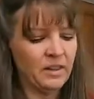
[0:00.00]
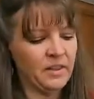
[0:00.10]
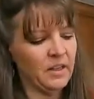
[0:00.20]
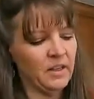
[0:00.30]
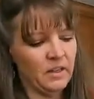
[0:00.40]
I
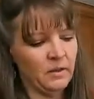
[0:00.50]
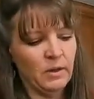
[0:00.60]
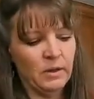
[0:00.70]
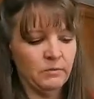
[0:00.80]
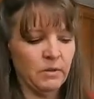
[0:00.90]
think,
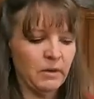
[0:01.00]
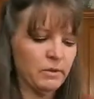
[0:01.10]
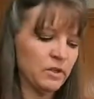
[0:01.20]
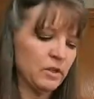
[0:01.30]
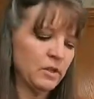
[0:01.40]
well, I
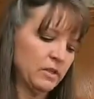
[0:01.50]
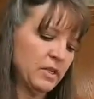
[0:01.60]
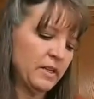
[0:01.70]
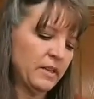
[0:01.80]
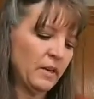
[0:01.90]
was going to
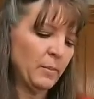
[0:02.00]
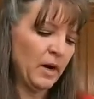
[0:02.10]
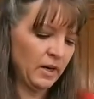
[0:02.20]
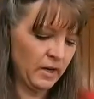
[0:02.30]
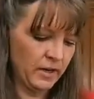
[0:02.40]
take that
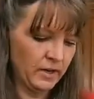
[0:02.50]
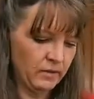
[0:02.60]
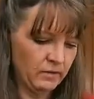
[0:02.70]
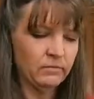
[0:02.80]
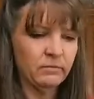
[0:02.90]
apart
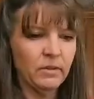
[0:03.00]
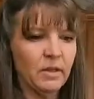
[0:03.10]
and